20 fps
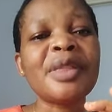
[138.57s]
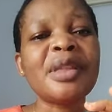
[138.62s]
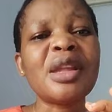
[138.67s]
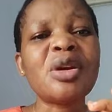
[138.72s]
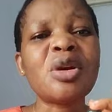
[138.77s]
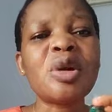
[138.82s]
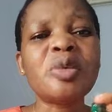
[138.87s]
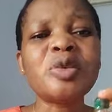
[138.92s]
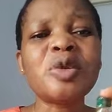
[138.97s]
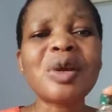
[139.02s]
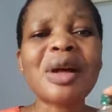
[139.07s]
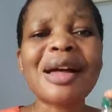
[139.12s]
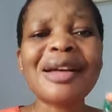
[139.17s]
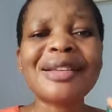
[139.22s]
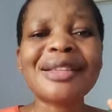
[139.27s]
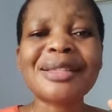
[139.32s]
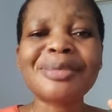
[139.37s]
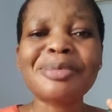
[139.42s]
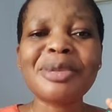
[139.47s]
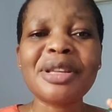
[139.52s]
They come to
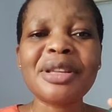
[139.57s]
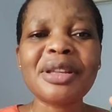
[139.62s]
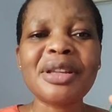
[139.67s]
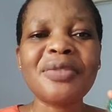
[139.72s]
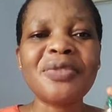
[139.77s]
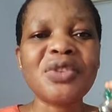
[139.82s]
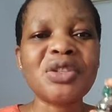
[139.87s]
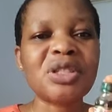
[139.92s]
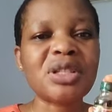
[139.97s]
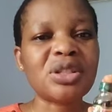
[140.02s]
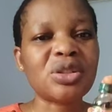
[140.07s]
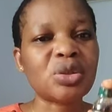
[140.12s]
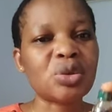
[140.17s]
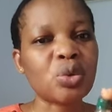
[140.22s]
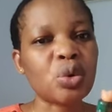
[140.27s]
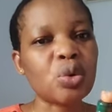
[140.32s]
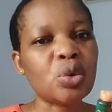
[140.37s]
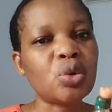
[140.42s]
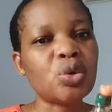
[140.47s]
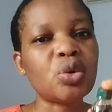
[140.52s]
ask me if it is
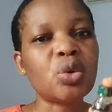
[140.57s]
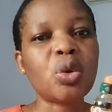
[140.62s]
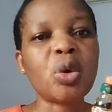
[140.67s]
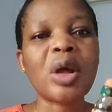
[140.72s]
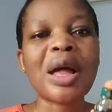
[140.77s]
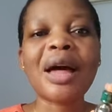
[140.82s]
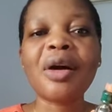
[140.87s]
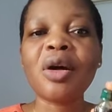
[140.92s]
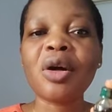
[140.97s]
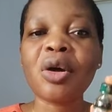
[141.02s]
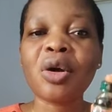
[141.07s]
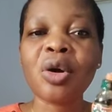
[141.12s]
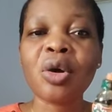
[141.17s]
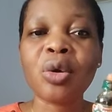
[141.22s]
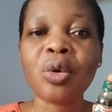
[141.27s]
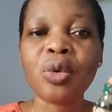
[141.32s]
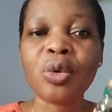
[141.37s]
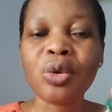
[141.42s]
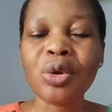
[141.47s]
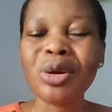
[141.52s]
good
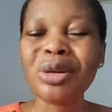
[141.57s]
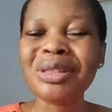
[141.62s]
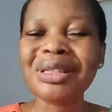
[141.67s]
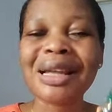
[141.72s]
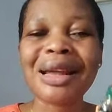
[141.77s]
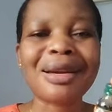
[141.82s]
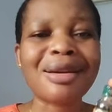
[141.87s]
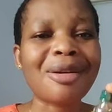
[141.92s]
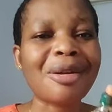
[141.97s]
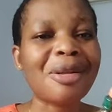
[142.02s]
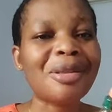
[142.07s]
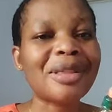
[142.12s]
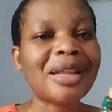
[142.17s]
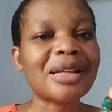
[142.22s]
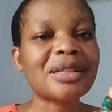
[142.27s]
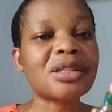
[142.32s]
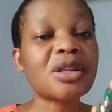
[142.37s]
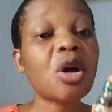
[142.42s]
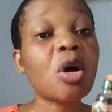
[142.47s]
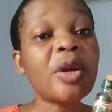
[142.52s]
or not and all
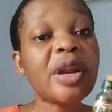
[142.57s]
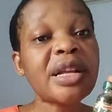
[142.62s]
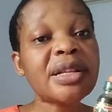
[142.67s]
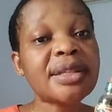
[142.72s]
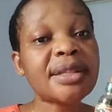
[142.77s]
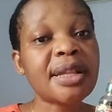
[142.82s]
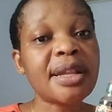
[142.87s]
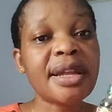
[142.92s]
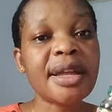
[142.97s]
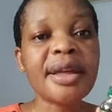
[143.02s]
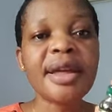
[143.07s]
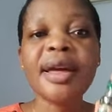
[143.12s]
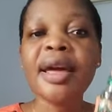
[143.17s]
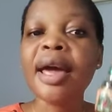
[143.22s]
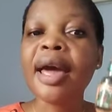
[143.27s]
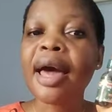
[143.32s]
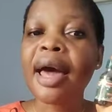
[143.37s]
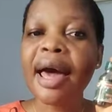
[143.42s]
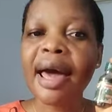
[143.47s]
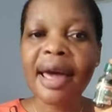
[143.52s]
that. Honestly,
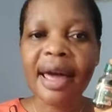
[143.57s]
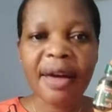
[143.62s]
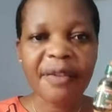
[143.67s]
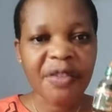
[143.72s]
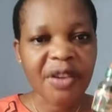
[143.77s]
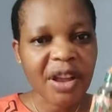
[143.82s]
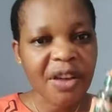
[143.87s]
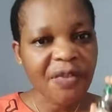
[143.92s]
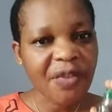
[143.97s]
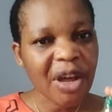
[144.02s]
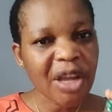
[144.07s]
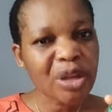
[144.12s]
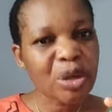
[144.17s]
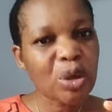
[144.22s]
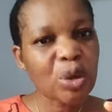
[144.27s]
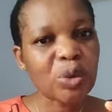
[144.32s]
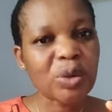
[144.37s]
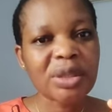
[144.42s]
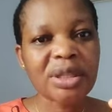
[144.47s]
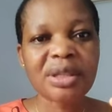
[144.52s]
I have never
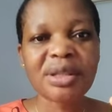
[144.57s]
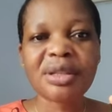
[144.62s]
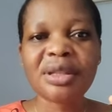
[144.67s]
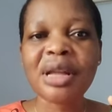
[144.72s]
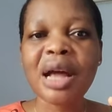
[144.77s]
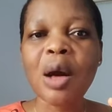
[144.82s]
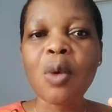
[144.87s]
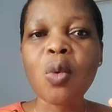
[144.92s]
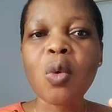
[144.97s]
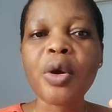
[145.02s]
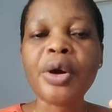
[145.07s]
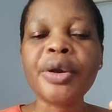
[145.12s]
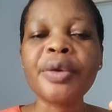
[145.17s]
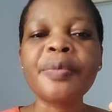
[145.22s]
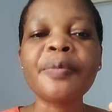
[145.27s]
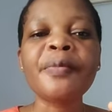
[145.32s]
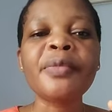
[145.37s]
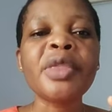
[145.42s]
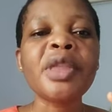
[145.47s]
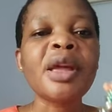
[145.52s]
used that
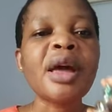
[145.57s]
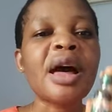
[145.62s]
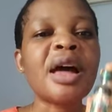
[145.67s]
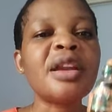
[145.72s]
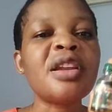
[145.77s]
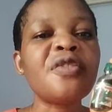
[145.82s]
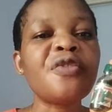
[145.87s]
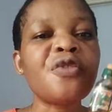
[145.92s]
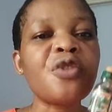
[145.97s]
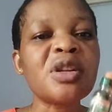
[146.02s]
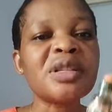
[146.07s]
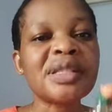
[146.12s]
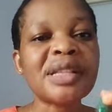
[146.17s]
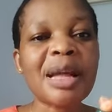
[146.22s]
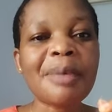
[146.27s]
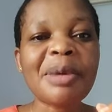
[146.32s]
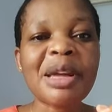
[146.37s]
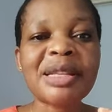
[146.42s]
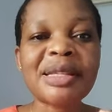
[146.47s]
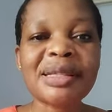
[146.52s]
one. And the first
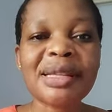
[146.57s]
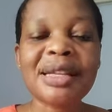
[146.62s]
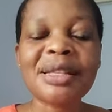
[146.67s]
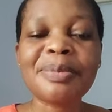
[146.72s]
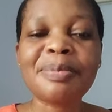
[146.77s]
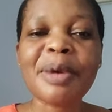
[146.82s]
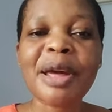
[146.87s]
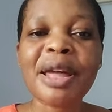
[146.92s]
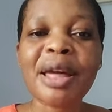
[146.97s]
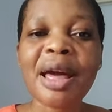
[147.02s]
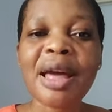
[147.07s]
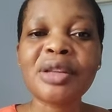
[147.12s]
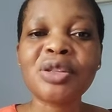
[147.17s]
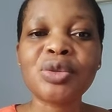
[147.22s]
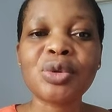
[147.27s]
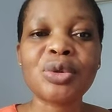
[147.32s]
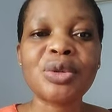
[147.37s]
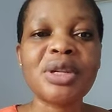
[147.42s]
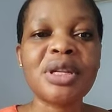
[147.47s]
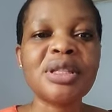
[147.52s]
time I set my
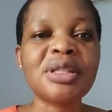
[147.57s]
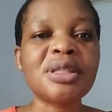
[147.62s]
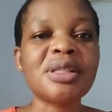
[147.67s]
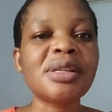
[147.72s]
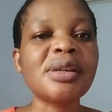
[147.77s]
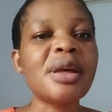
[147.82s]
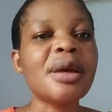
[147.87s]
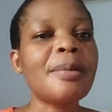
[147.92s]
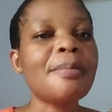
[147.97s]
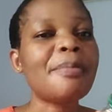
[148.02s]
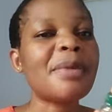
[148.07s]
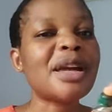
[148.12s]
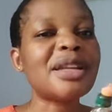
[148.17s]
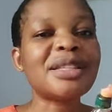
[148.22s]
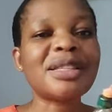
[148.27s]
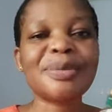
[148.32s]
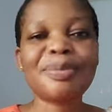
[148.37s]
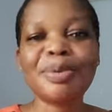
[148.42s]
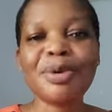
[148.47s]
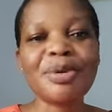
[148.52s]
eyes on it, my
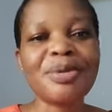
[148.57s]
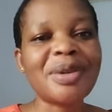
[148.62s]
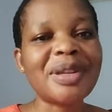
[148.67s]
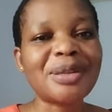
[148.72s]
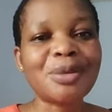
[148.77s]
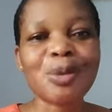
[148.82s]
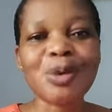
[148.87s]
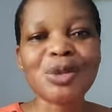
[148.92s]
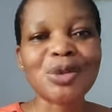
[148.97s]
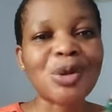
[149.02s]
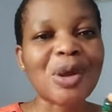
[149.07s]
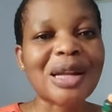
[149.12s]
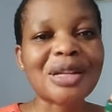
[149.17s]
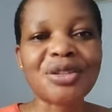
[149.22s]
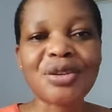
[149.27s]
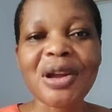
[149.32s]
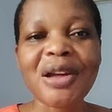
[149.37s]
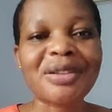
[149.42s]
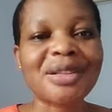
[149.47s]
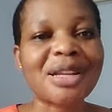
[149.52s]
spirit was not
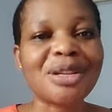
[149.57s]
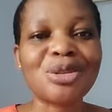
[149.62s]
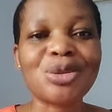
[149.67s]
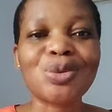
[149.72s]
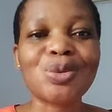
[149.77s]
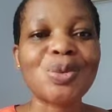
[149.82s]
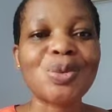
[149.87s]
attracted